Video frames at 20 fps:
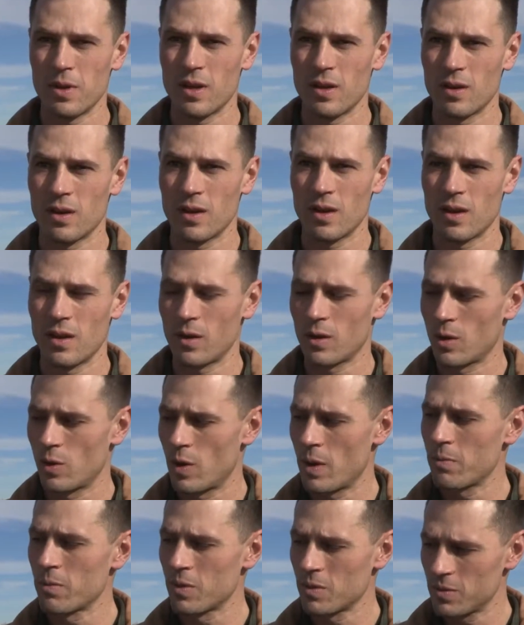and
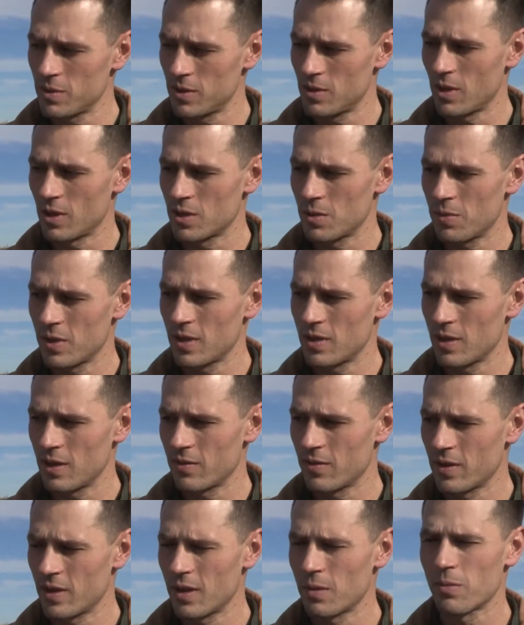equipment will start to be
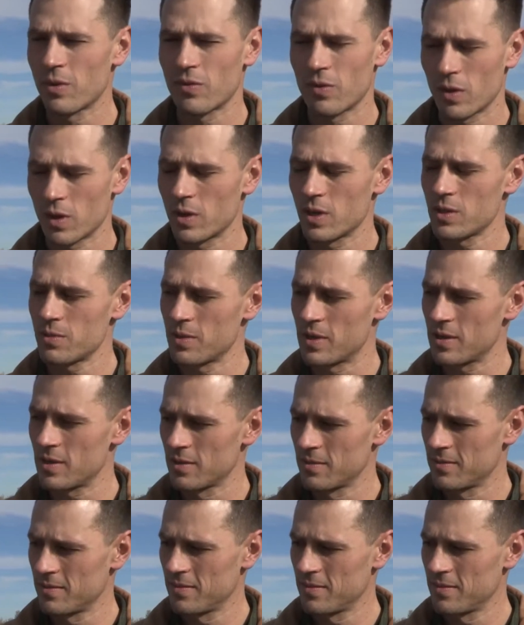delivered in before Christmas.